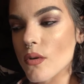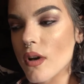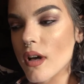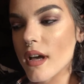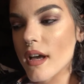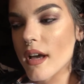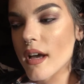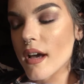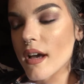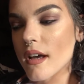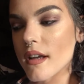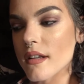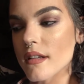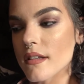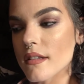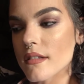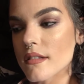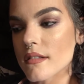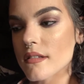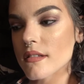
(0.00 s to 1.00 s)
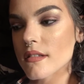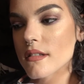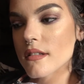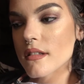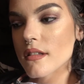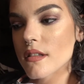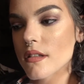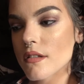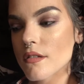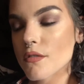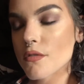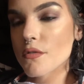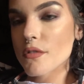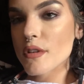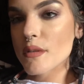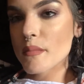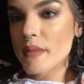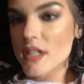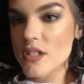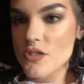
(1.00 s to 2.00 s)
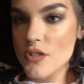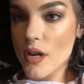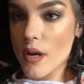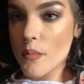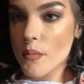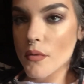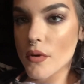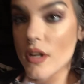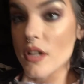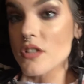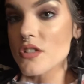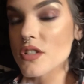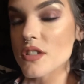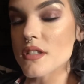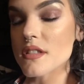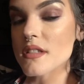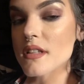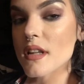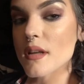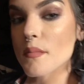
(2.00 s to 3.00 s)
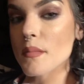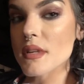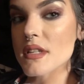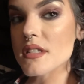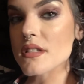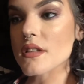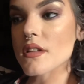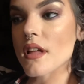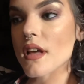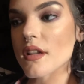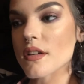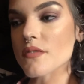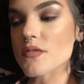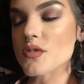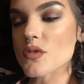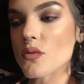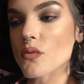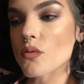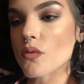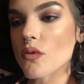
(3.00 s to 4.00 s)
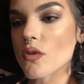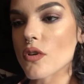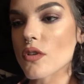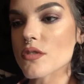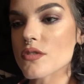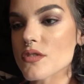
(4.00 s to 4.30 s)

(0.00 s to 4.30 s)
I had three major operations and I missed a lot of school.